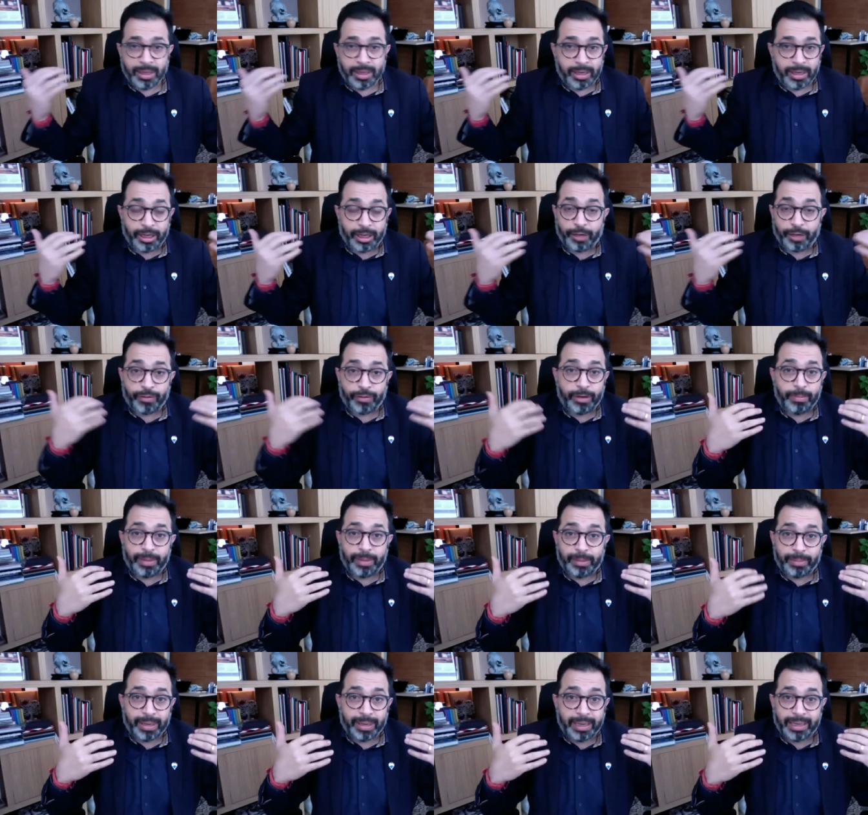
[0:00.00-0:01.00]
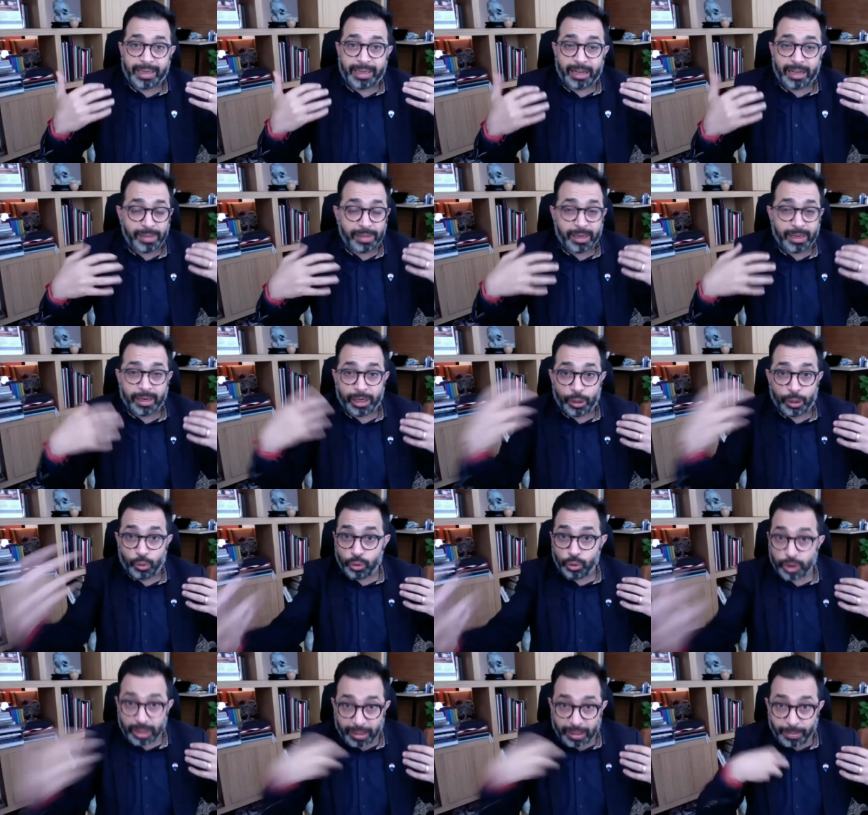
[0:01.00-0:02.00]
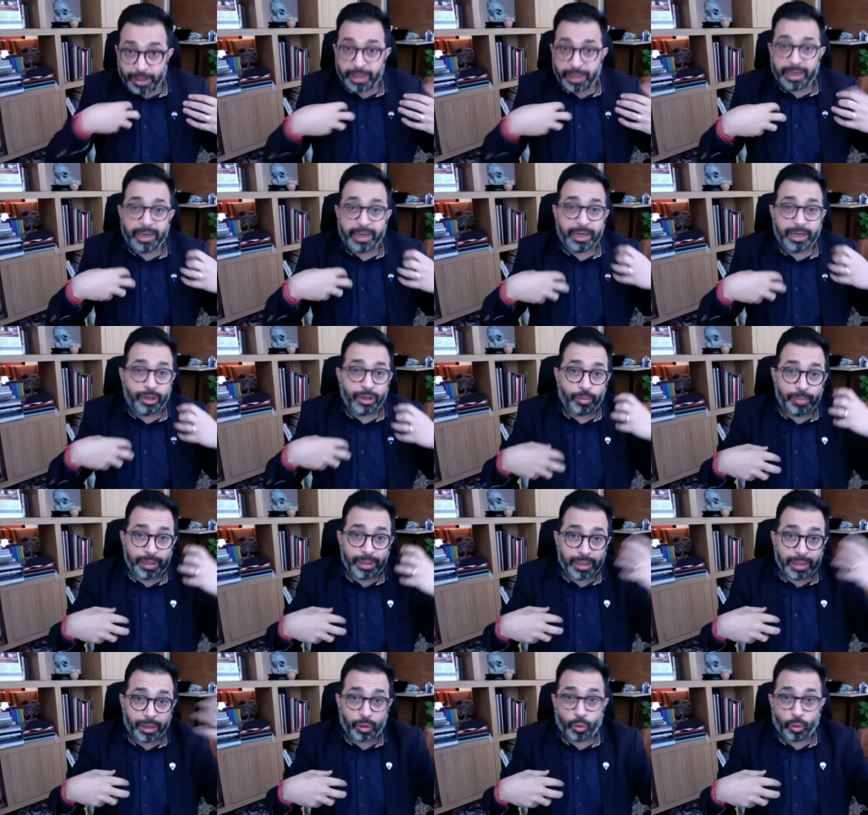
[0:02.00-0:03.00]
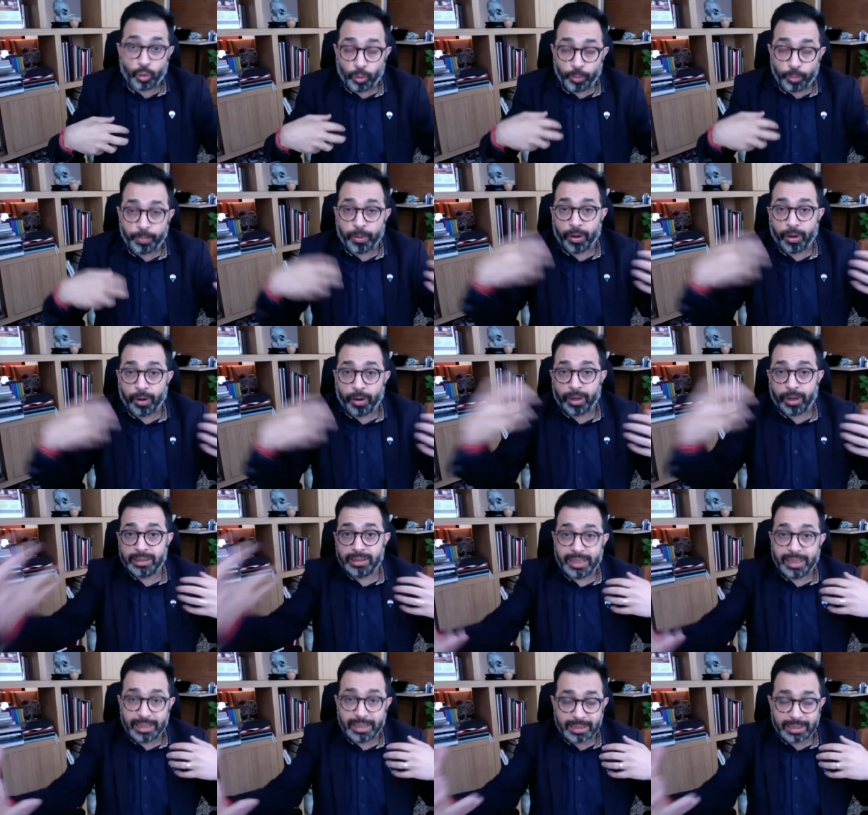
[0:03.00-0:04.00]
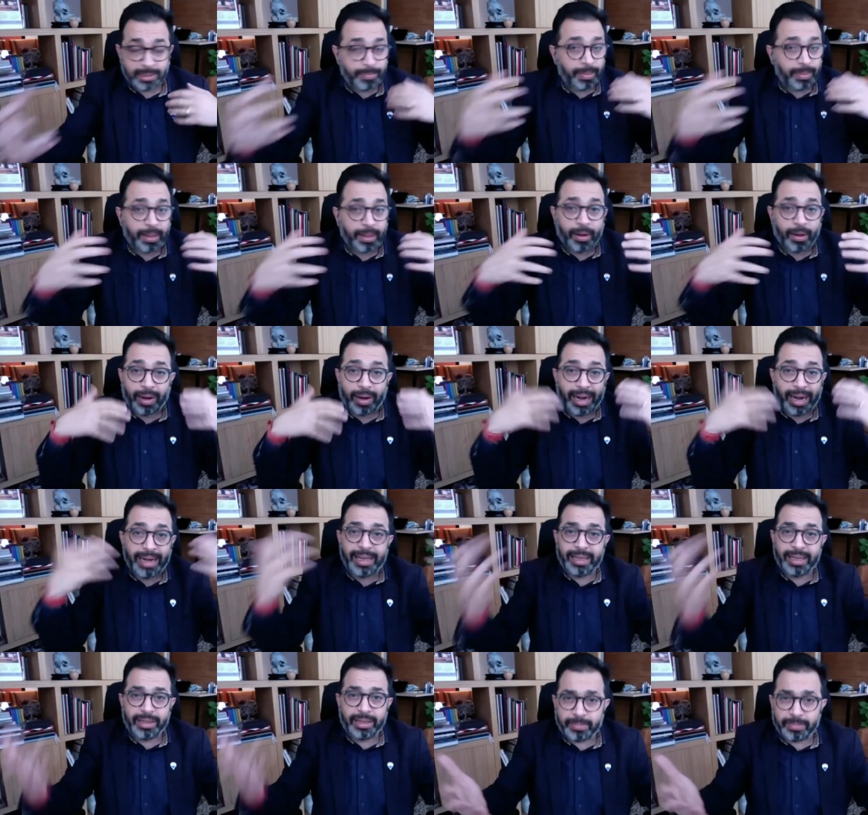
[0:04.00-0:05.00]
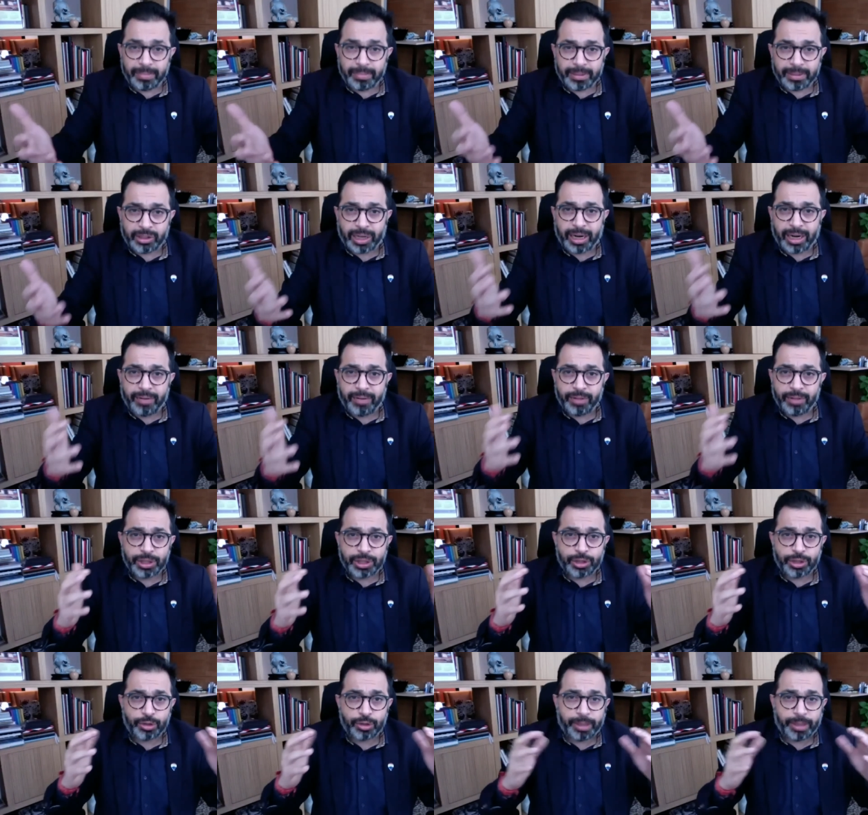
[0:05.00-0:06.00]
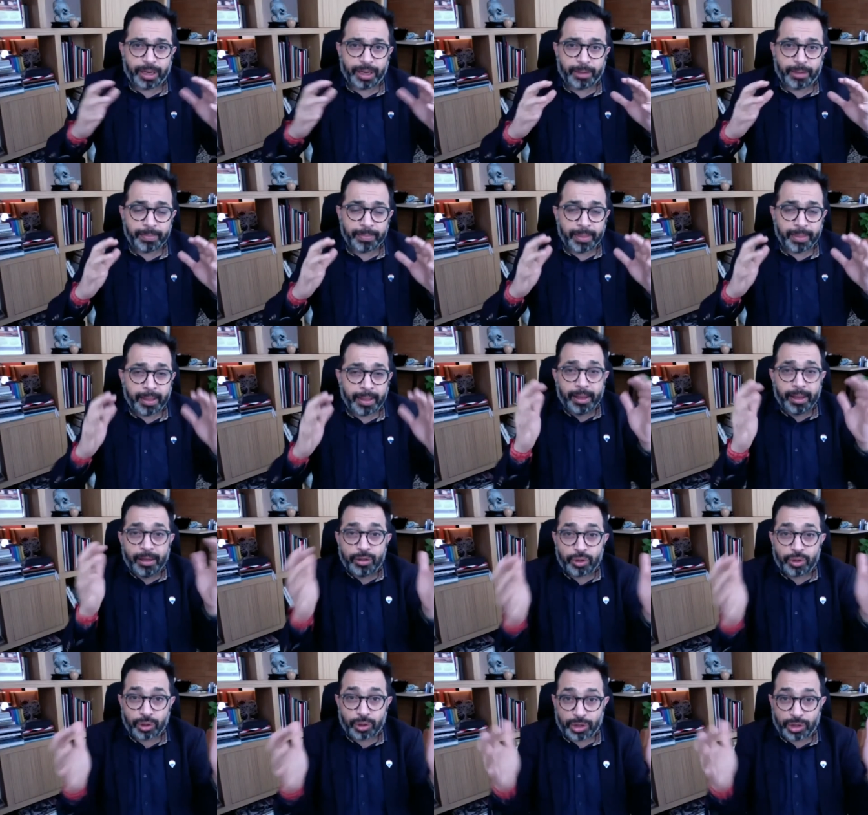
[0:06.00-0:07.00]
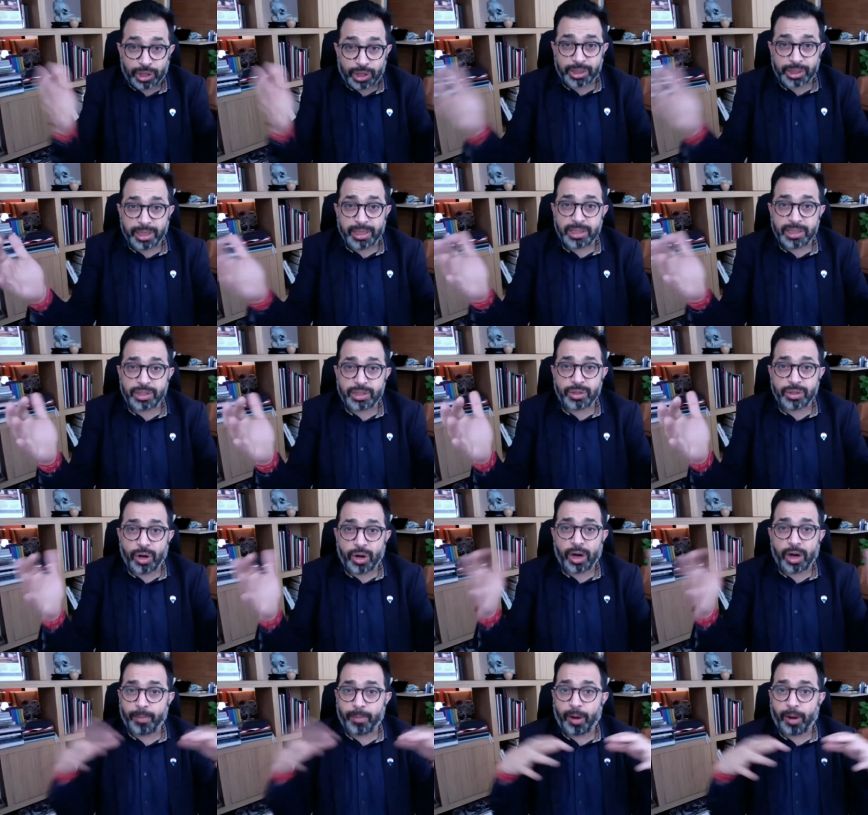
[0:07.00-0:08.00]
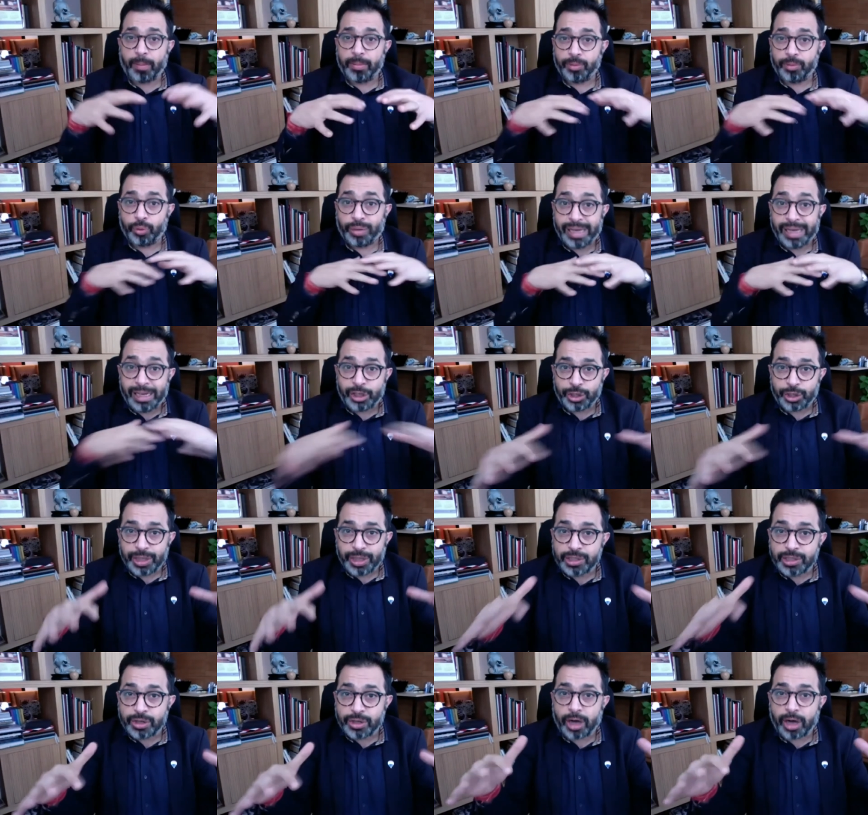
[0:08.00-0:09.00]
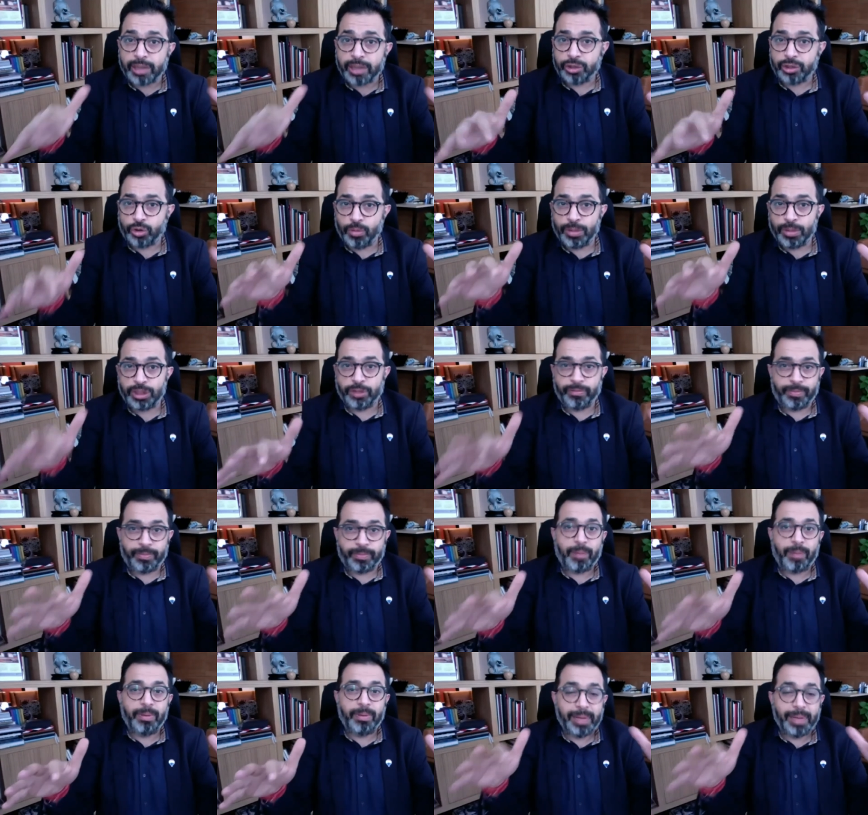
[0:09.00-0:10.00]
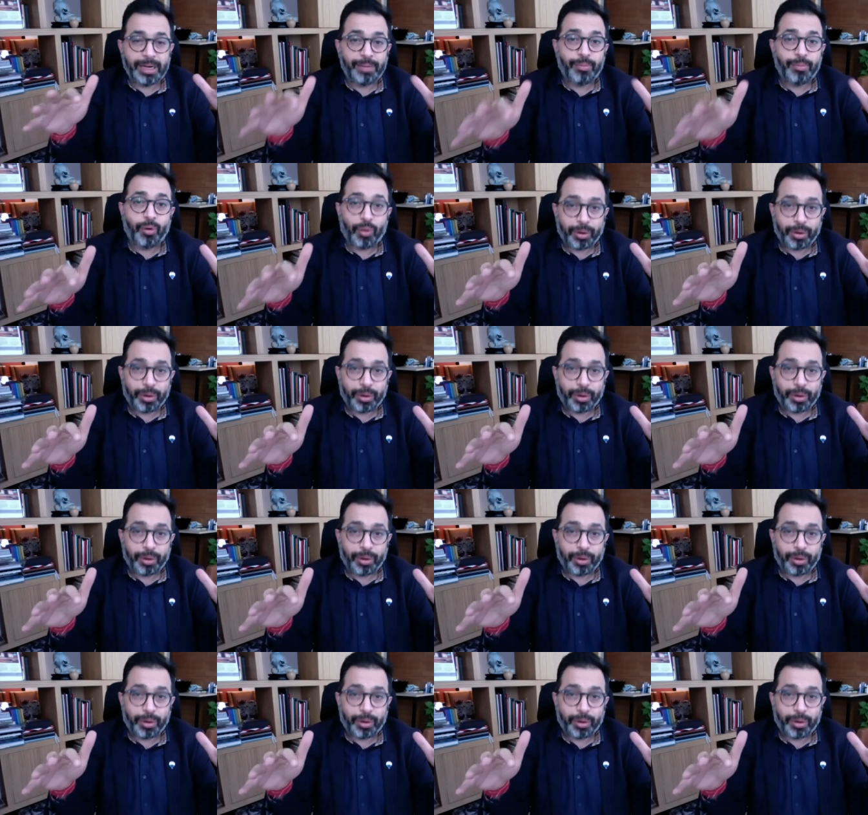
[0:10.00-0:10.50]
different people. It can be an individual communicating to me, a group, or a this, or any other channel which needs to be done. So this is not a problem. Reach is not a, so much of problem anymore.